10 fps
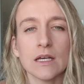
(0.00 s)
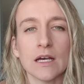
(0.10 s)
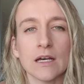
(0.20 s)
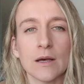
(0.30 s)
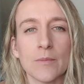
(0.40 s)

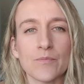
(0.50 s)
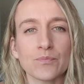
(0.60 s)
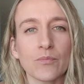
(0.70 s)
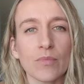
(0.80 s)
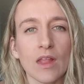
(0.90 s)

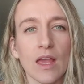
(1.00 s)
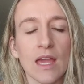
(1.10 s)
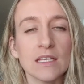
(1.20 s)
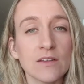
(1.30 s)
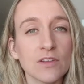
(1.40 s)
And
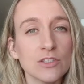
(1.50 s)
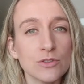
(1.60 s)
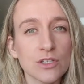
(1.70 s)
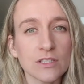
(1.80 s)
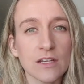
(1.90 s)
if they do
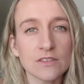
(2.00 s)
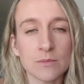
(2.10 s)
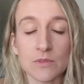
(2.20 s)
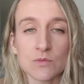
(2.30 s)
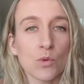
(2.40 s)
start to have
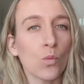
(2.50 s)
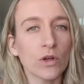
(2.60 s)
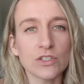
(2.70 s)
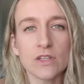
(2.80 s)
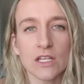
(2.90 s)
symptoms,
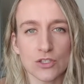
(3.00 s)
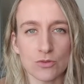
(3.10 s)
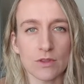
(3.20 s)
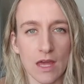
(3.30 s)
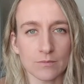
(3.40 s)
what do they
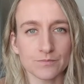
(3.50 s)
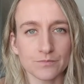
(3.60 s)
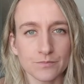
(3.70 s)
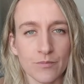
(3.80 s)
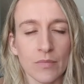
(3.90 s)
do
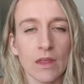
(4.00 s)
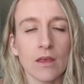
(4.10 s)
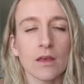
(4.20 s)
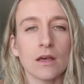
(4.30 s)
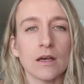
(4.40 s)

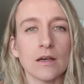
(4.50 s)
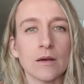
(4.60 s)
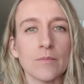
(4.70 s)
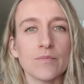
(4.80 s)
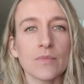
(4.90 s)

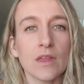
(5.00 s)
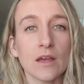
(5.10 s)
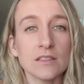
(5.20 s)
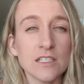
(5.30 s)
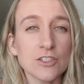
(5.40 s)
then?
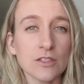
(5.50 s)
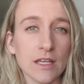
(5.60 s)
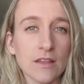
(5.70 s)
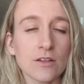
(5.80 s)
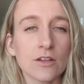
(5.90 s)

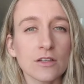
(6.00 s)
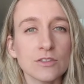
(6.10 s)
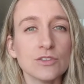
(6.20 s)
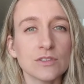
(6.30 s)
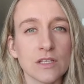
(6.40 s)
Additionally, they're going to
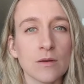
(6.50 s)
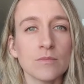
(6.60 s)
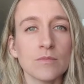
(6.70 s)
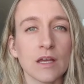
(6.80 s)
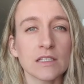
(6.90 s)
do
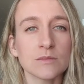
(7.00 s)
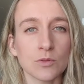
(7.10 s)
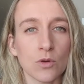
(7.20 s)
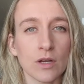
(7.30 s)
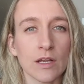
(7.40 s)
some
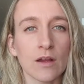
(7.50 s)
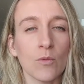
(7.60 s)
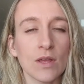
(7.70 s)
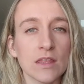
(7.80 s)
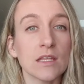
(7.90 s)
exploring
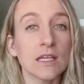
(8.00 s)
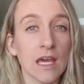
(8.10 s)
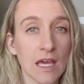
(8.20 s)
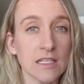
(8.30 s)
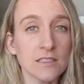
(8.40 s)
with the
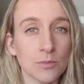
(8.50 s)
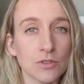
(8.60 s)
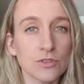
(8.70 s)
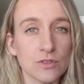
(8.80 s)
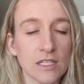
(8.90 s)
case, the
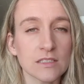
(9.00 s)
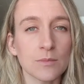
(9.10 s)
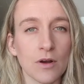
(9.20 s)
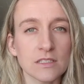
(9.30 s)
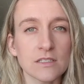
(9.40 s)
person who tested
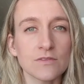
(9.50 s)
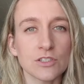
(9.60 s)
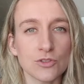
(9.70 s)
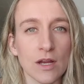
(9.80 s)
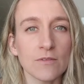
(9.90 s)
positive, to
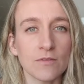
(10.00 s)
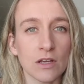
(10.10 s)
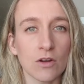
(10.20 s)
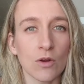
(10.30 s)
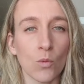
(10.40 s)
try to
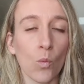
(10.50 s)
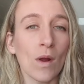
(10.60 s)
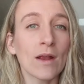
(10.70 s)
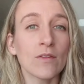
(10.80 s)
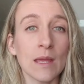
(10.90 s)
figure out
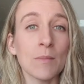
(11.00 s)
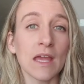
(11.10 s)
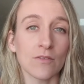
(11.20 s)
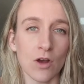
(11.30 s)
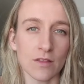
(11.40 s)
where they may
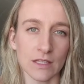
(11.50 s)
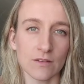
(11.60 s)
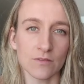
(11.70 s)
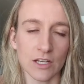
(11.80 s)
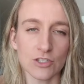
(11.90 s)
have gotten the
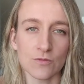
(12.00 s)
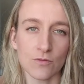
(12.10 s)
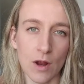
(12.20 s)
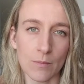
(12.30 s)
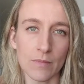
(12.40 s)
infection
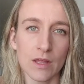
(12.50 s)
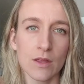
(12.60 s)
from.